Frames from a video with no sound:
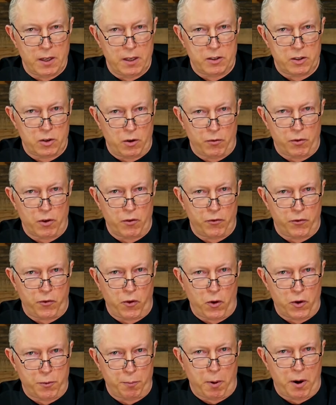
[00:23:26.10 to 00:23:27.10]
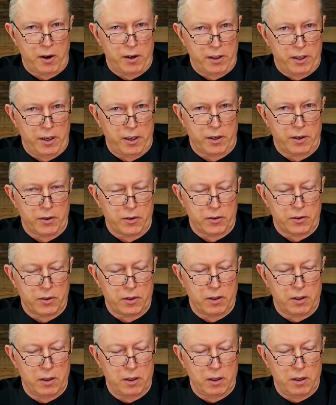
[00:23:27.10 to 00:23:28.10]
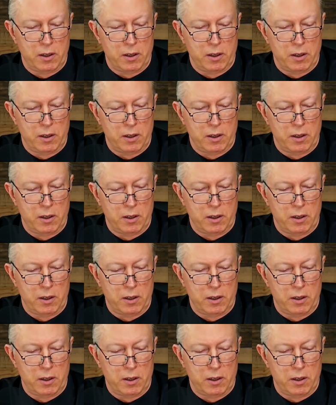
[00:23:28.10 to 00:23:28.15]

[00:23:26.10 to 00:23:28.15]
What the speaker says: This is over a fourth part of the earth.